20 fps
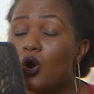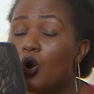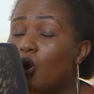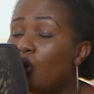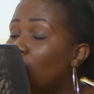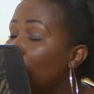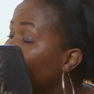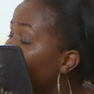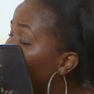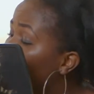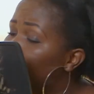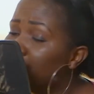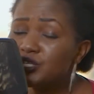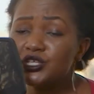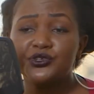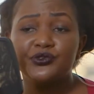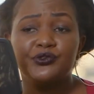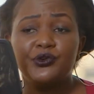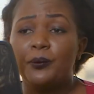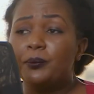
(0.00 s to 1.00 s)
All I
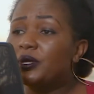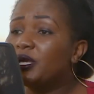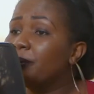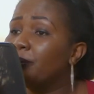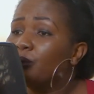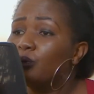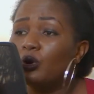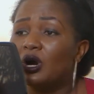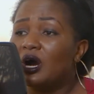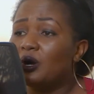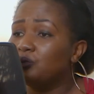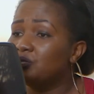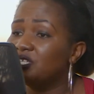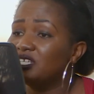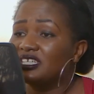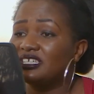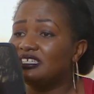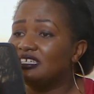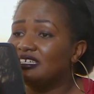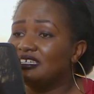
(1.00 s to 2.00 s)
wish for people out
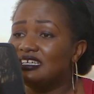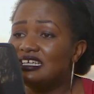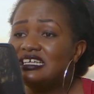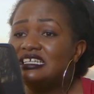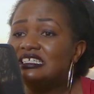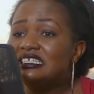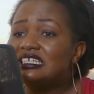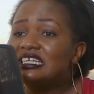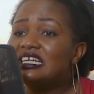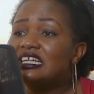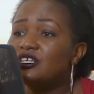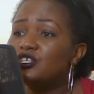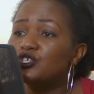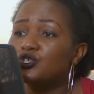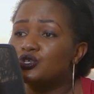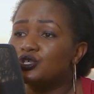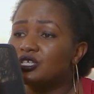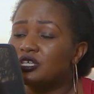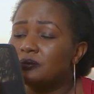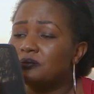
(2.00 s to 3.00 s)
here in
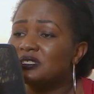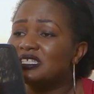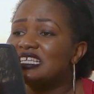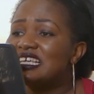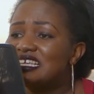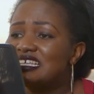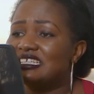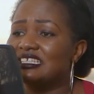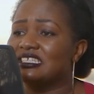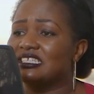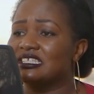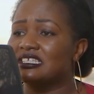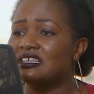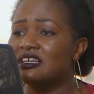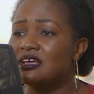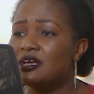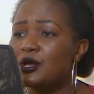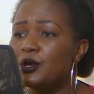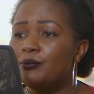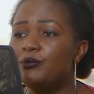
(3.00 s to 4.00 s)
relationships is,
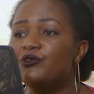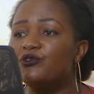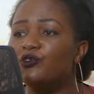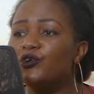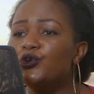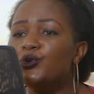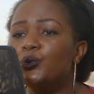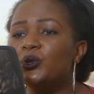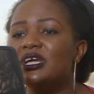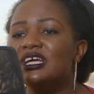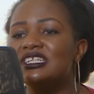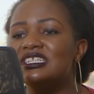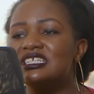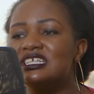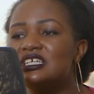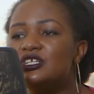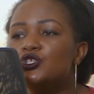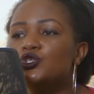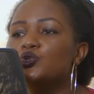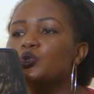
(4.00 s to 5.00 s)
before you get
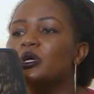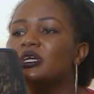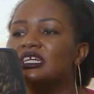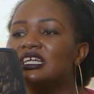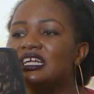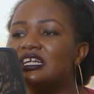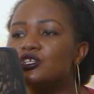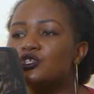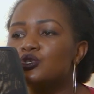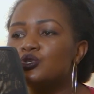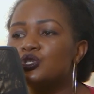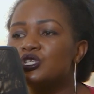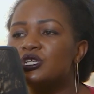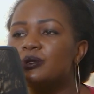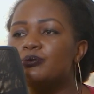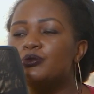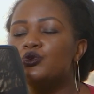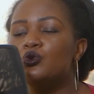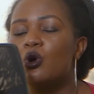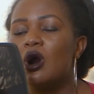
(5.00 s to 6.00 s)
into a
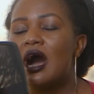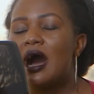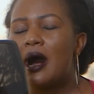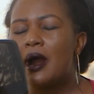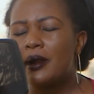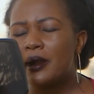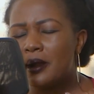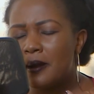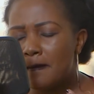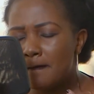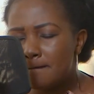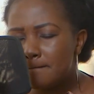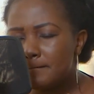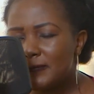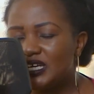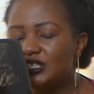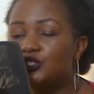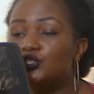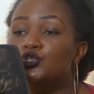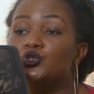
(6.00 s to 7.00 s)
relationship, you are
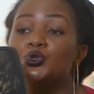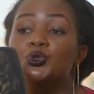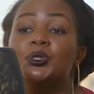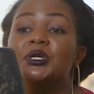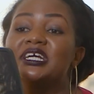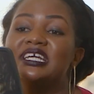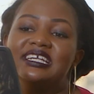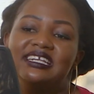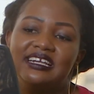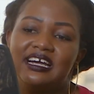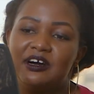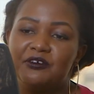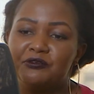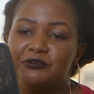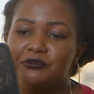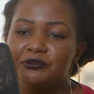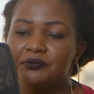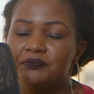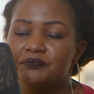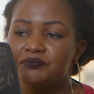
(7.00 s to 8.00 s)
mature
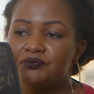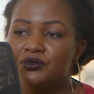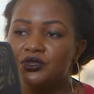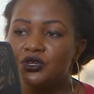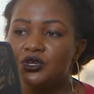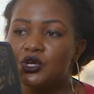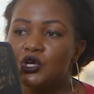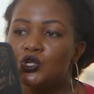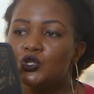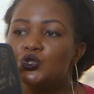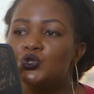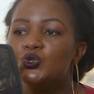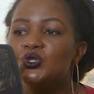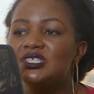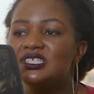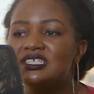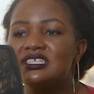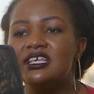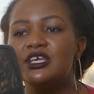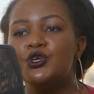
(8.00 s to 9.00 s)
enough to
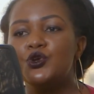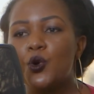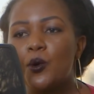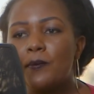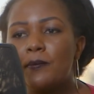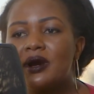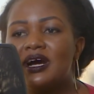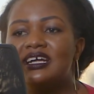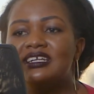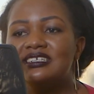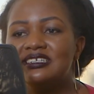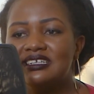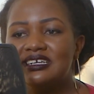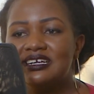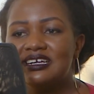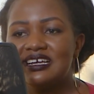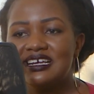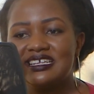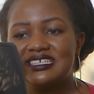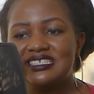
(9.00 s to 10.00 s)
see your
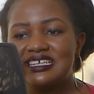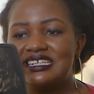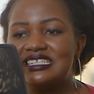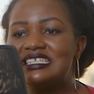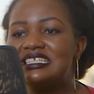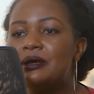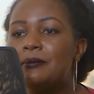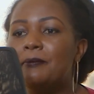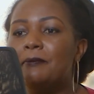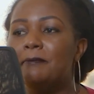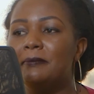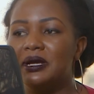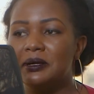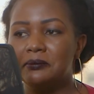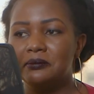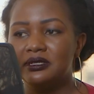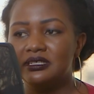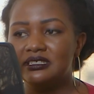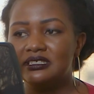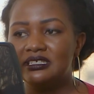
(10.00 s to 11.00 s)
partner as a team
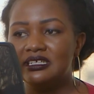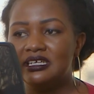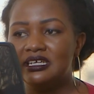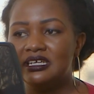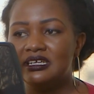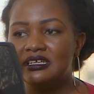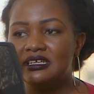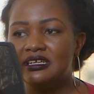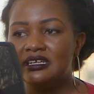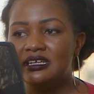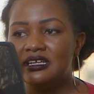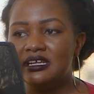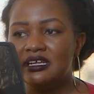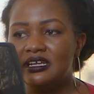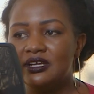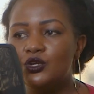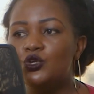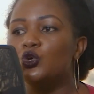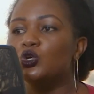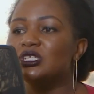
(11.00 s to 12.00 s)
member,
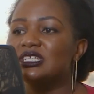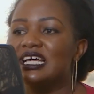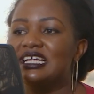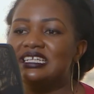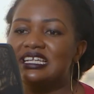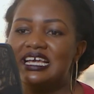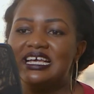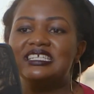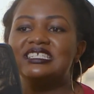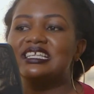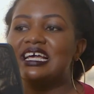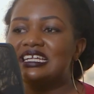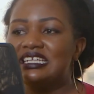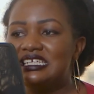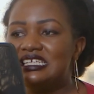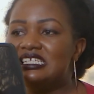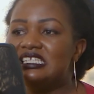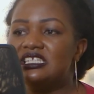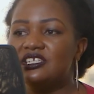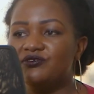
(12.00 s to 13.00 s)
not as an
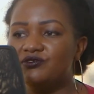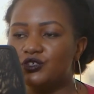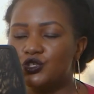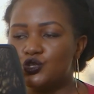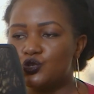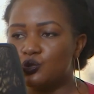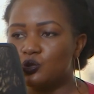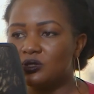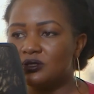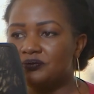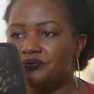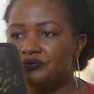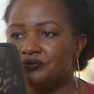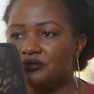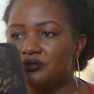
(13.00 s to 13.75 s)
individual.